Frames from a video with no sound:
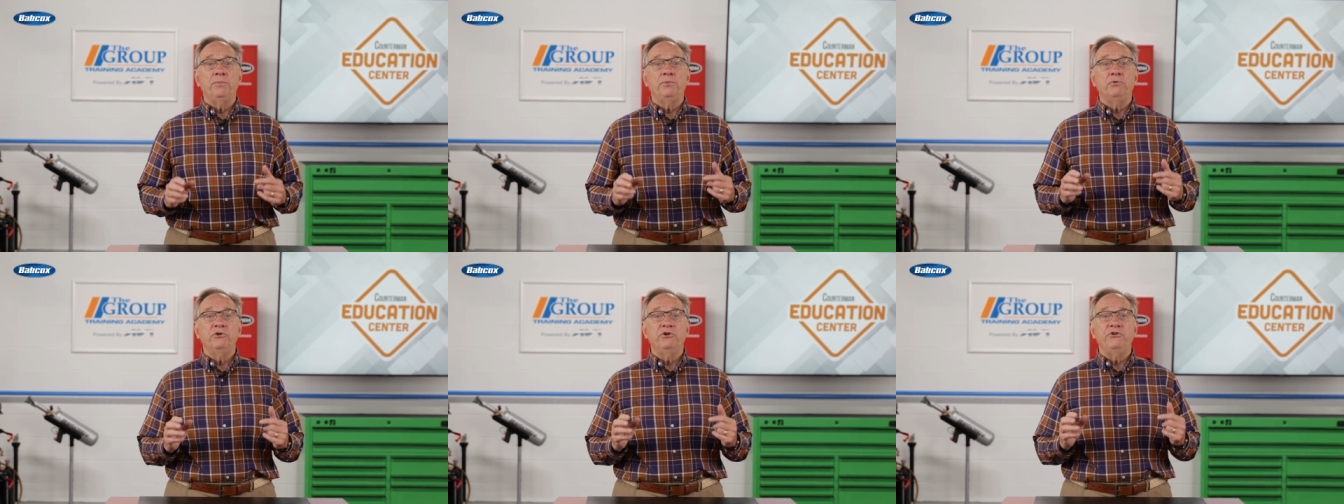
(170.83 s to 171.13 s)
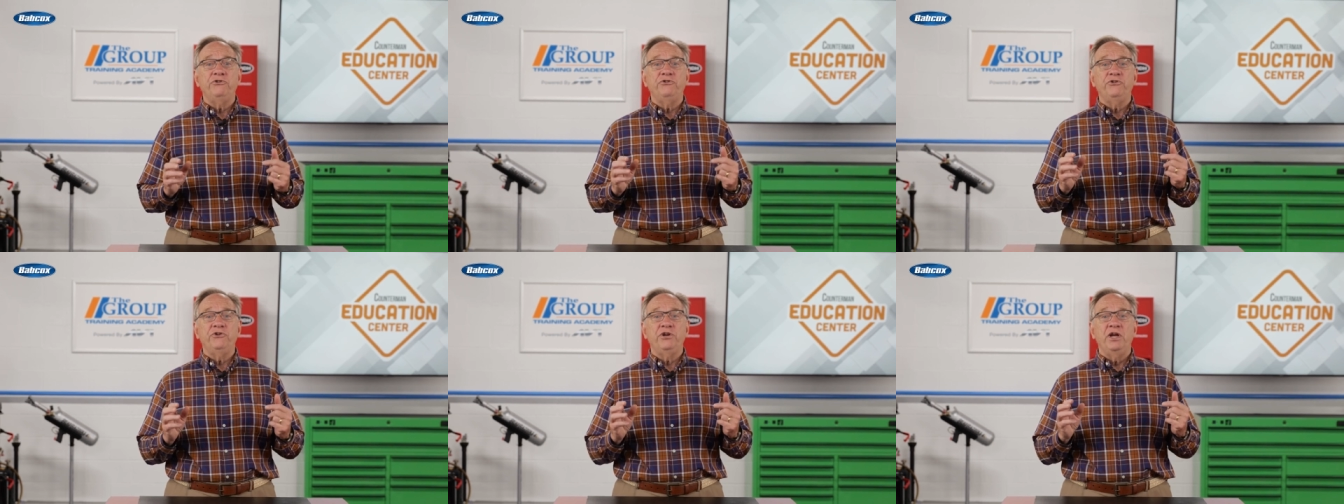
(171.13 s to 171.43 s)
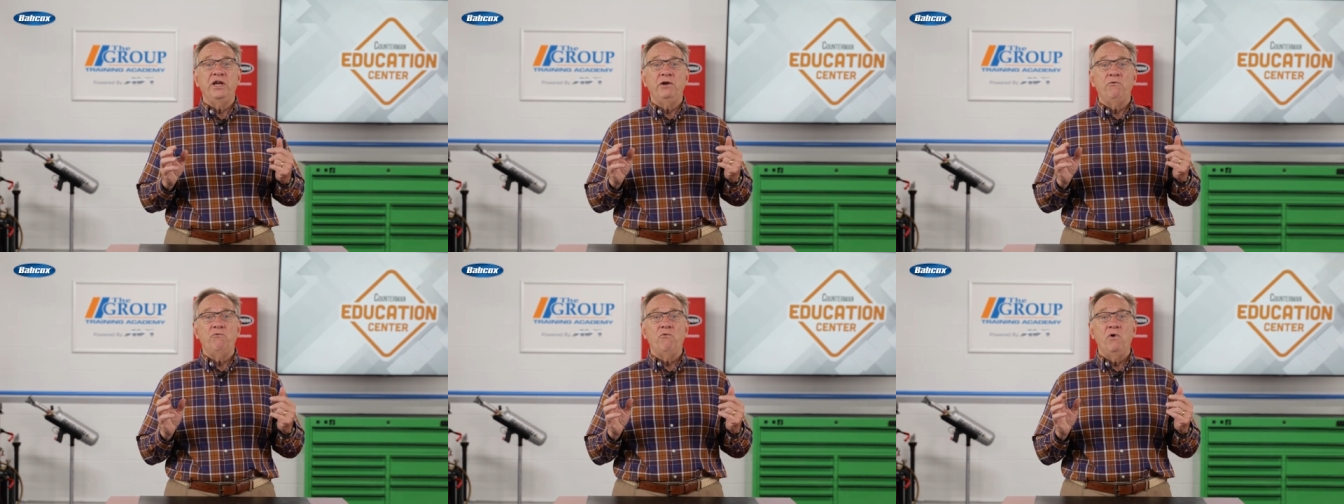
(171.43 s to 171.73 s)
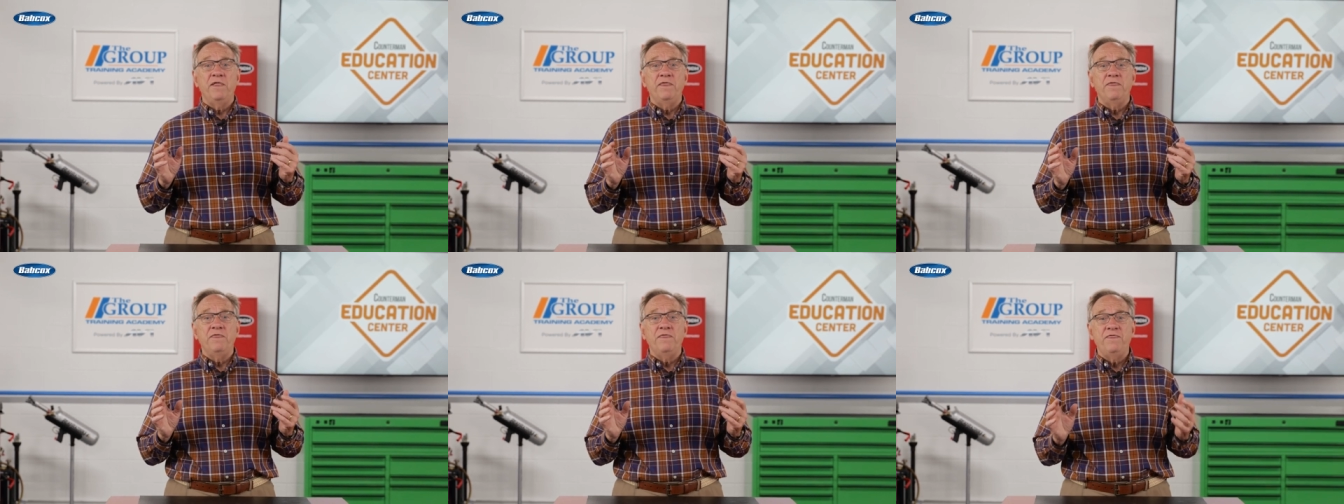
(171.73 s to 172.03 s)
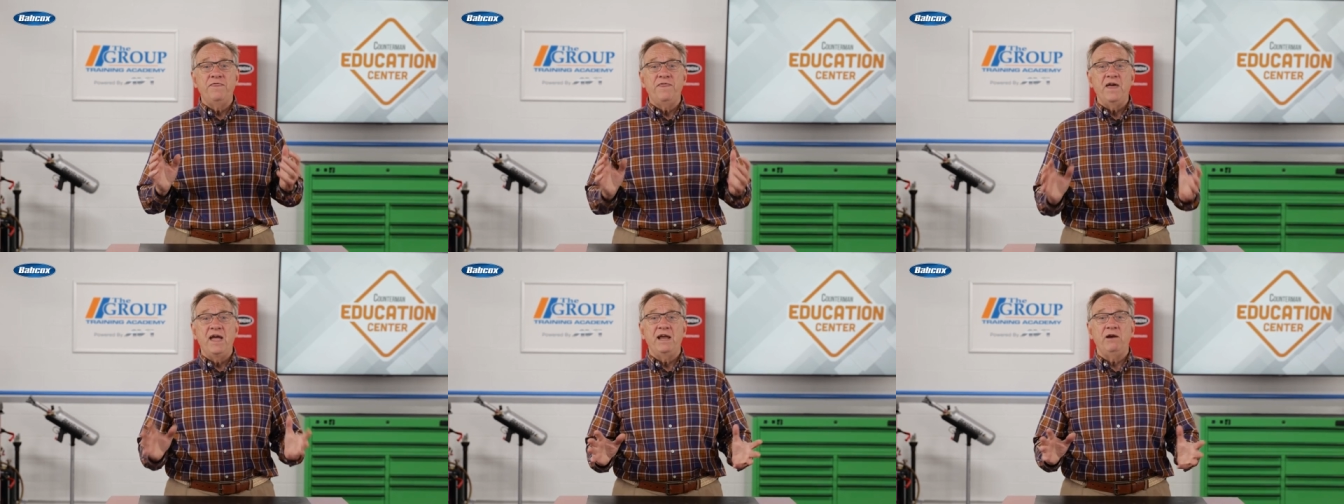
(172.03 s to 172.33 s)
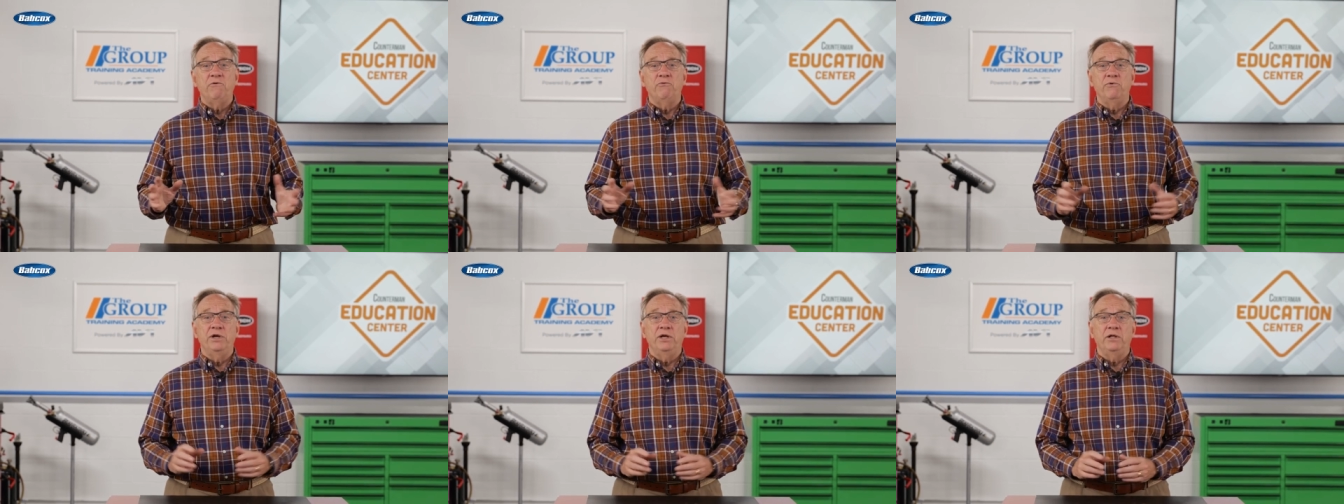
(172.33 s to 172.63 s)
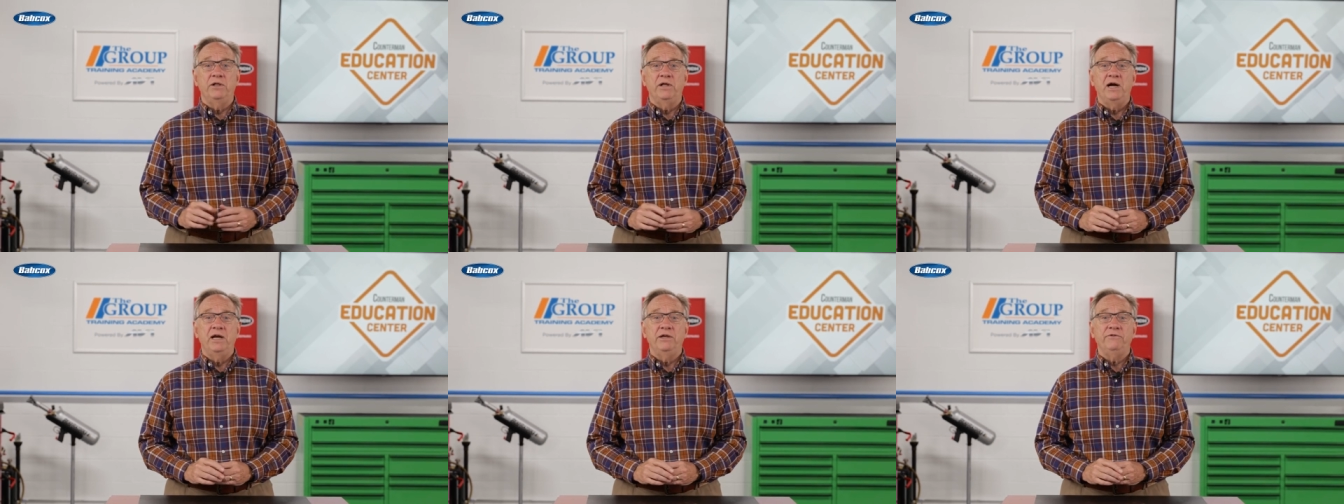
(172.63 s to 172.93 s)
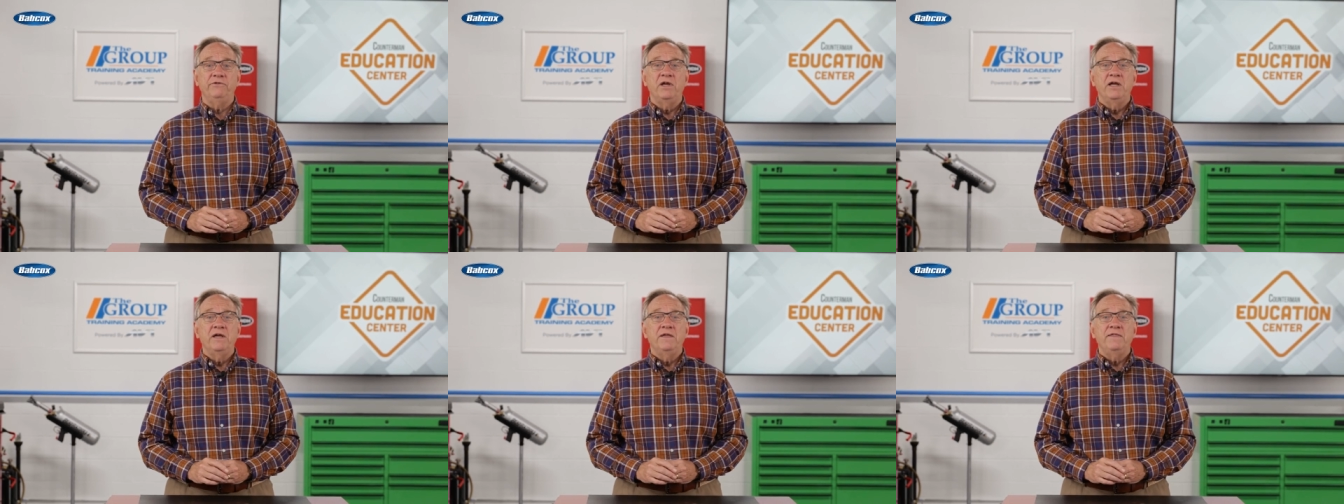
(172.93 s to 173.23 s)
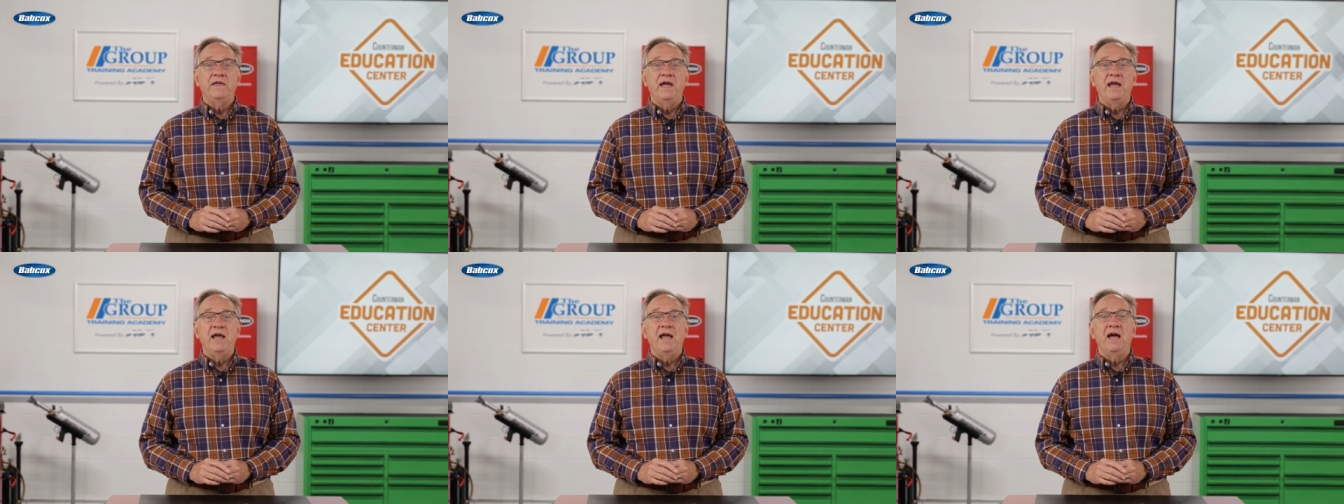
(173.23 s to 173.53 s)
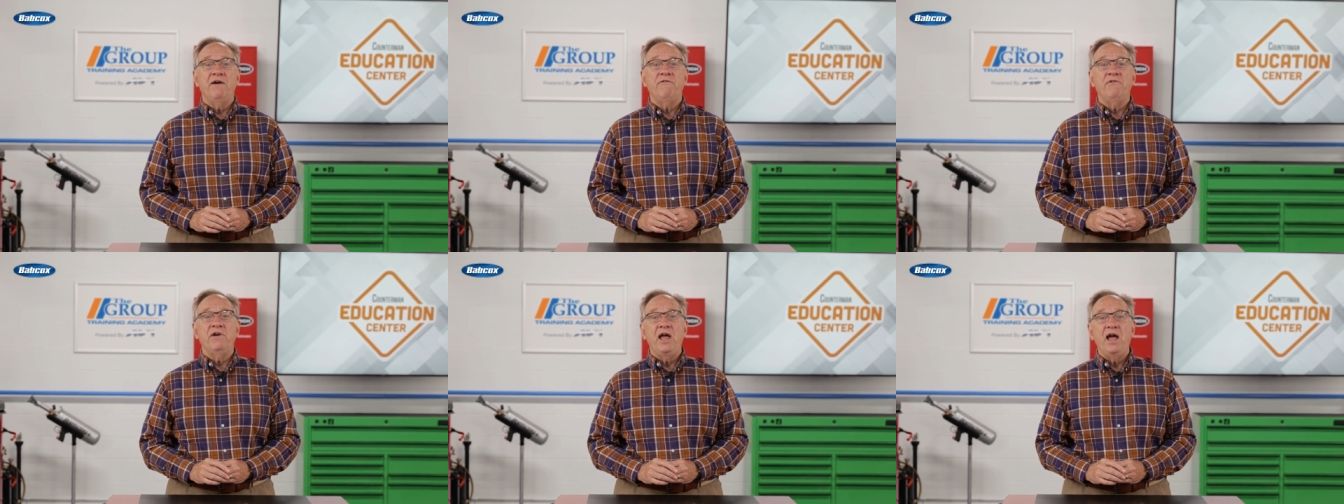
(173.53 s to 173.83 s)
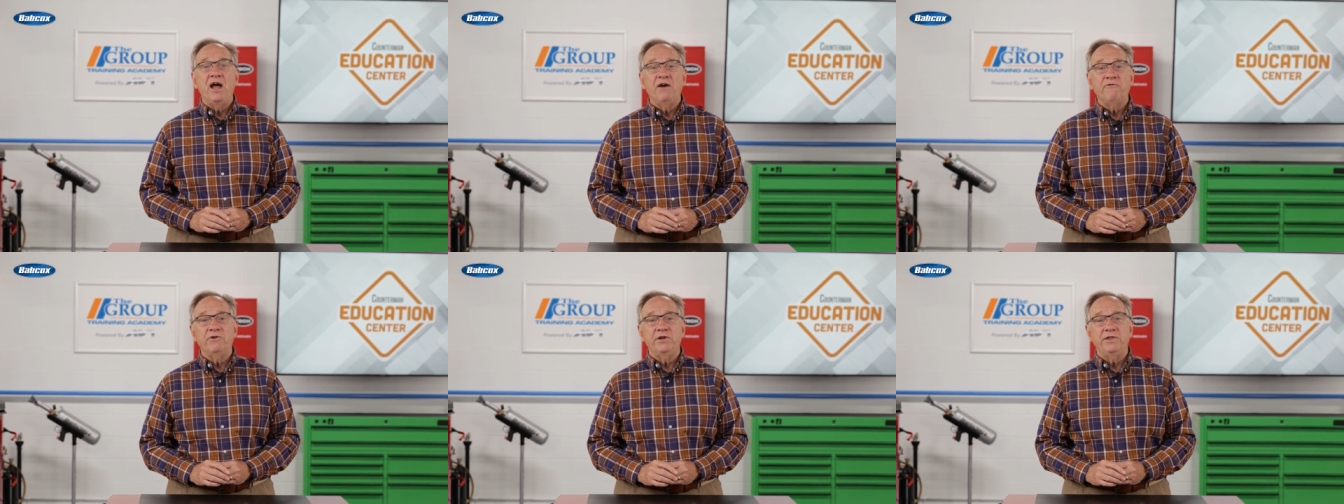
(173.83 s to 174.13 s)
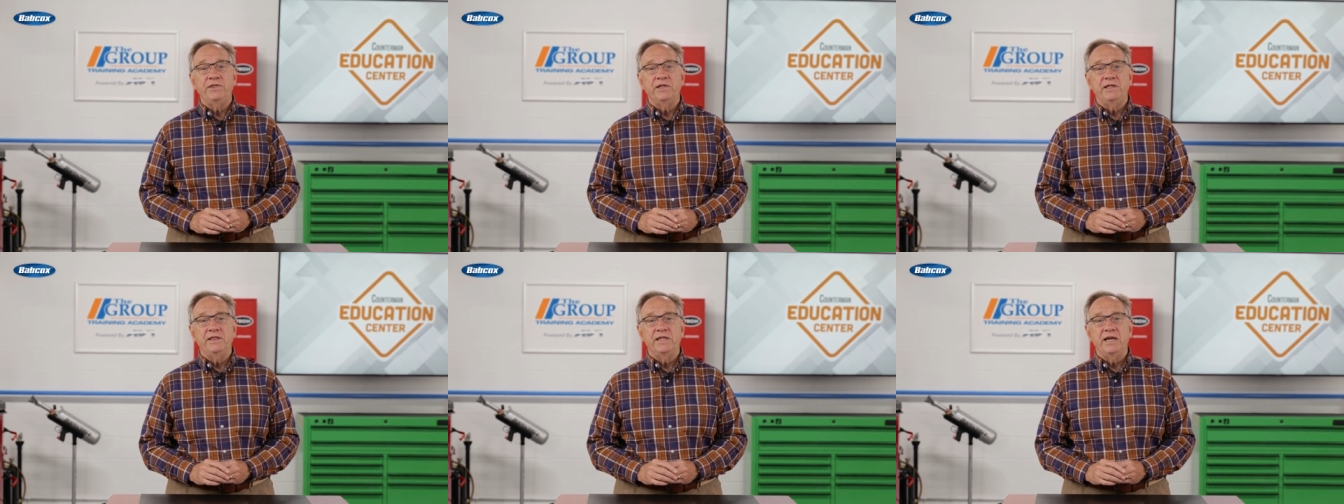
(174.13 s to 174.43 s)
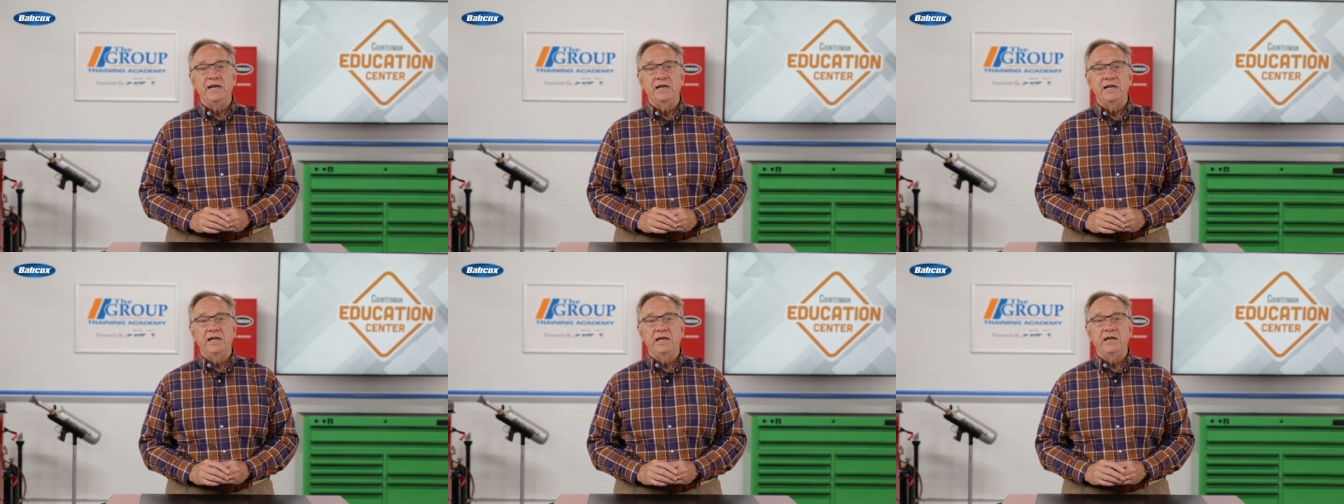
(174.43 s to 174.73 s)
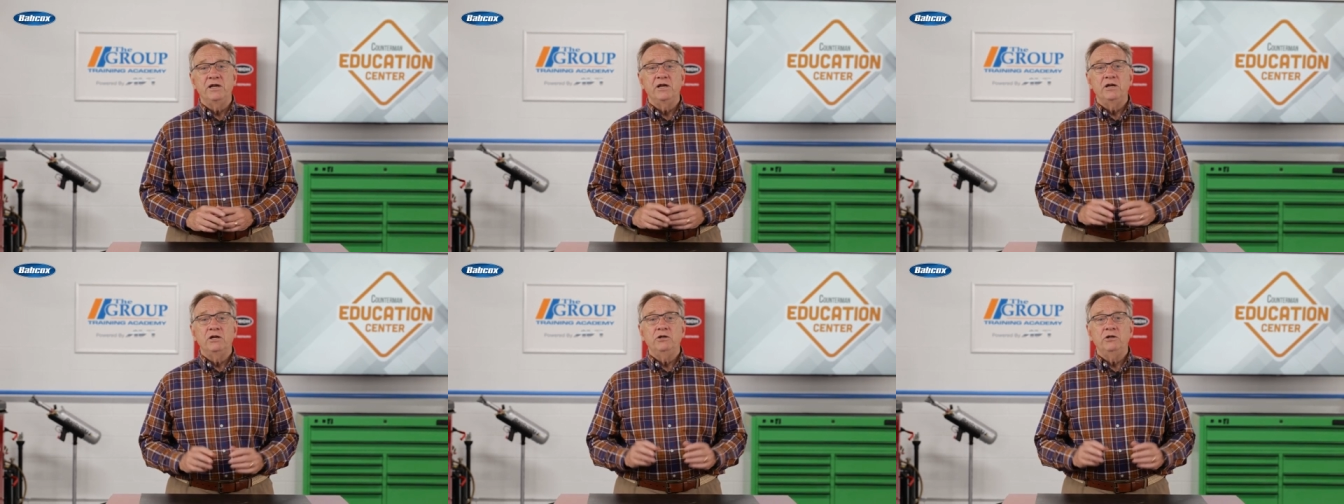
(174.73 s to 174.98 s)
appreciate when they realize they have everything they need